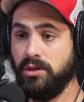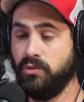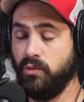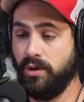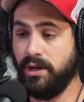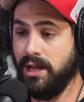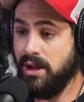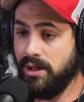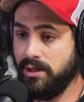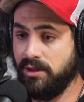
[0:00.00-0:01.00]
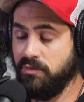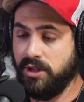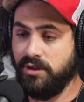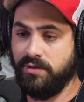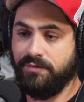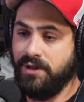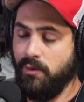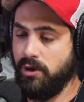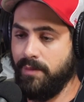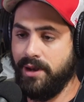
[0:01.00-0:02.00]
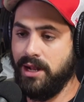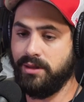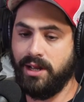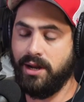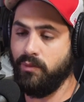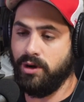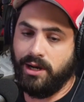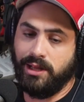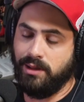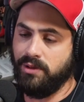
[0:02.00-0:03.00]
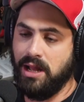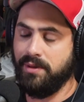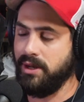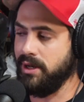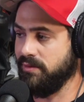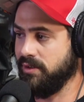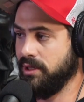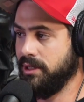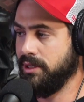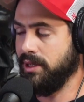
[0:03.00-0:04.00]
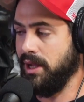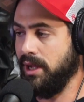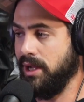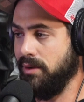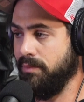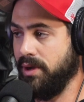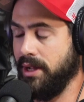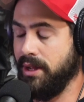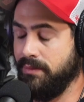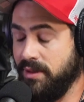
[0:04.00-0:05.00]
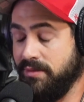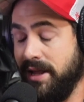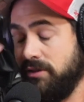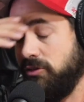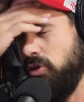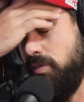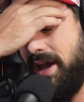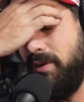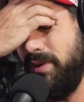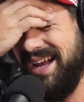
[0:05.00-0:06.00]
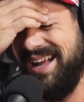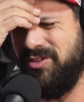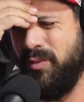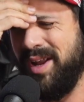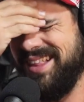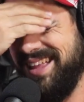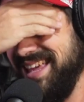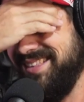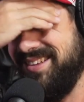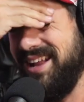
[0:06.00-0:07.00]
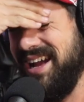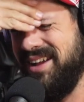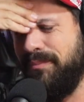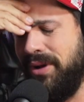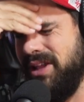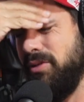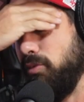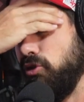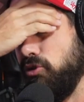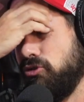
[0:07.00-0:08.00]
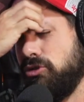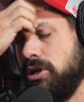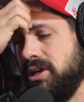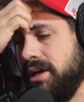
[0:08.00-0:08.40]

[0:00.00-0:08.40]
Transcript: When we're not, it's because of the fact we're coming out there and we're letting them dominate us. But these next two, man, we got the Heat tonight playing the Bulls.